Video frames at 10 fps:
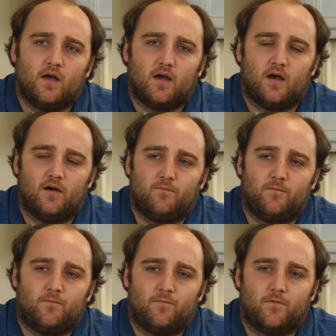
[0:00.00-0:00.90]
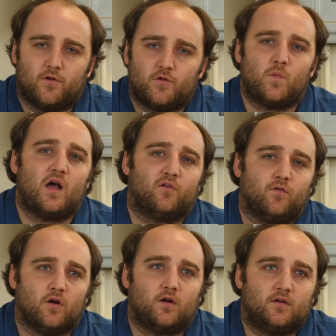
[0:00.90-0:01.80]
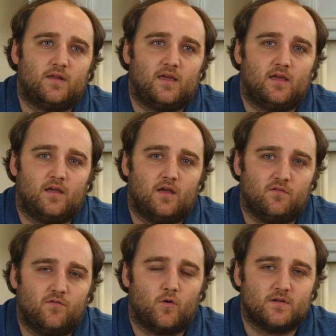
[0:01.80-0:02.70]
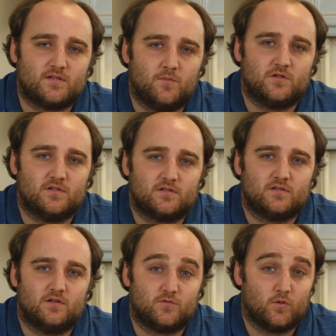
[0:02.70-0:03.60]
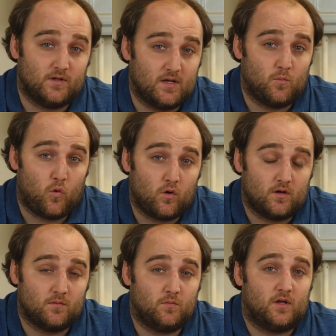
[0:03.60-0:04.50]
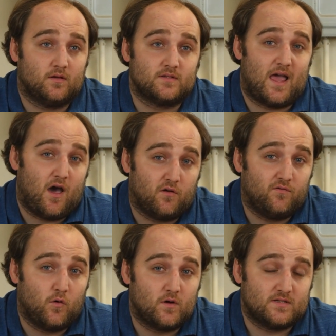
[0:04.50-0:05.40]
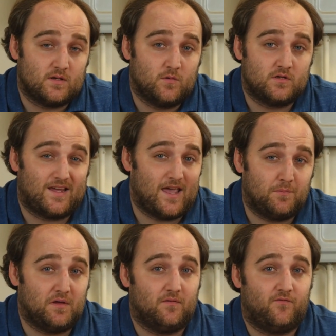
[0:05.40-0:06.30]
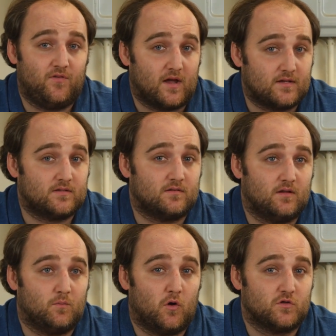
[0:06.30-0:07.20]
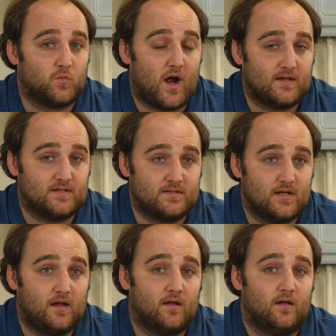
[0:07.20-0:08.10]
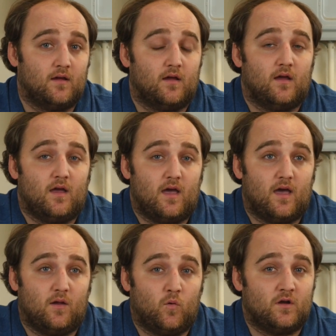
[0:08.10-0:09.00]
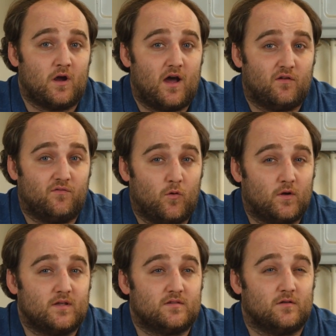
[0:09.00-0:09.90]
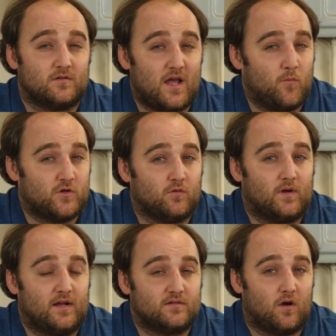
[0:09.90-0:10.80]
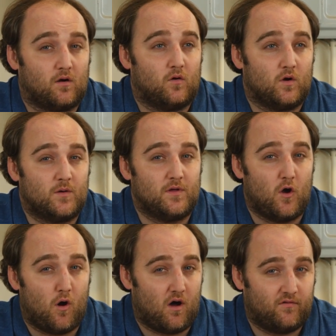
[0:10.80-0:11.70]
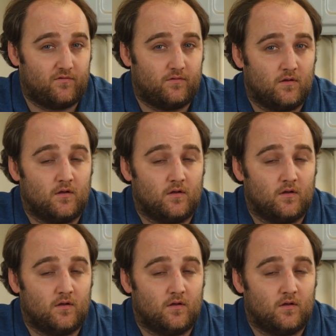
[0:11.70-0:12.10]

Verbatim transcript: uh, for a thermographer, taking in focus images is really important because an out of focus image can't be fixed in post processing. And when you're out of focus, your temperature readings are going to be off.